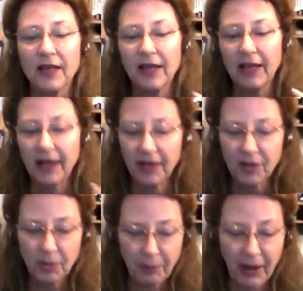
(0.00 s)
in
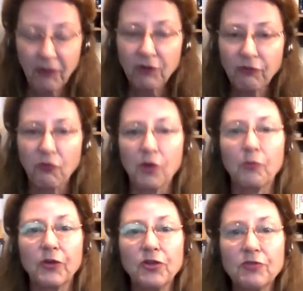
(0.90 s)
a powdered form
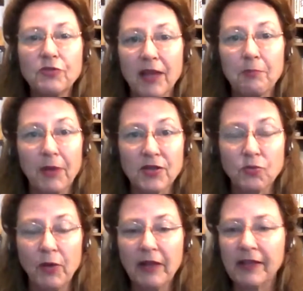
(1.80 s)
when you take
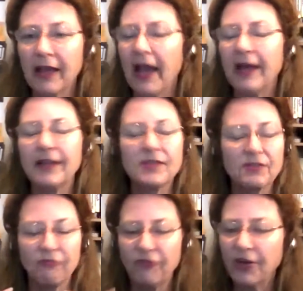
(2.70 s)
boswellia, and it's
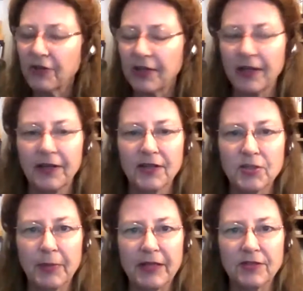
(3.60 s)
very
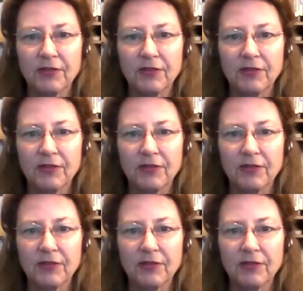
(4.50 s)
inexpensive.